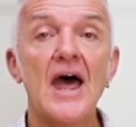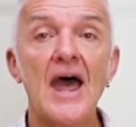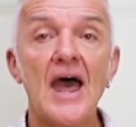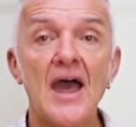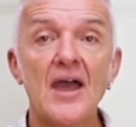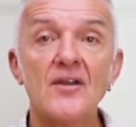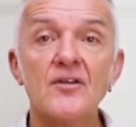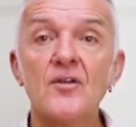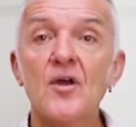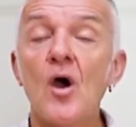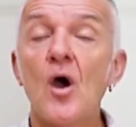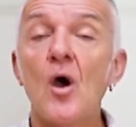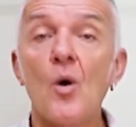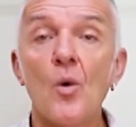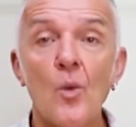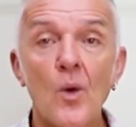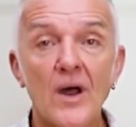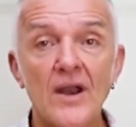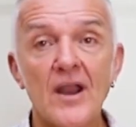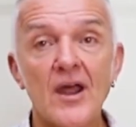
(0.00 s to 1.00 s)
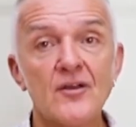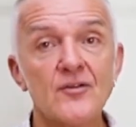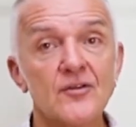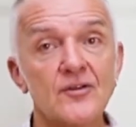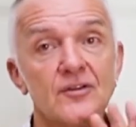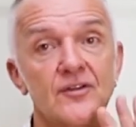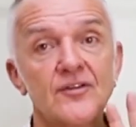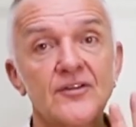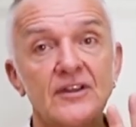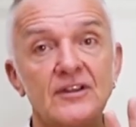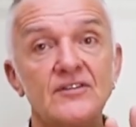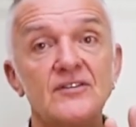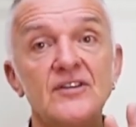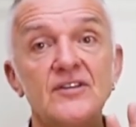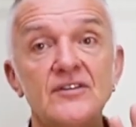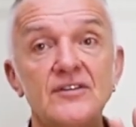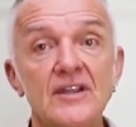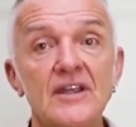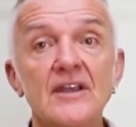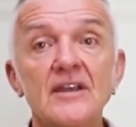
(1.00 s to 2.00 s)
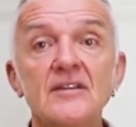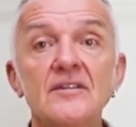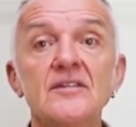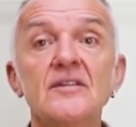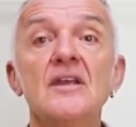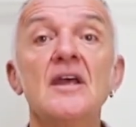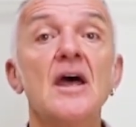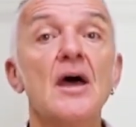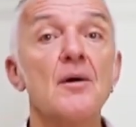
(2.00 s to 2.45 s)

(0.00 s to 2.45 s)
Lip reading: and 166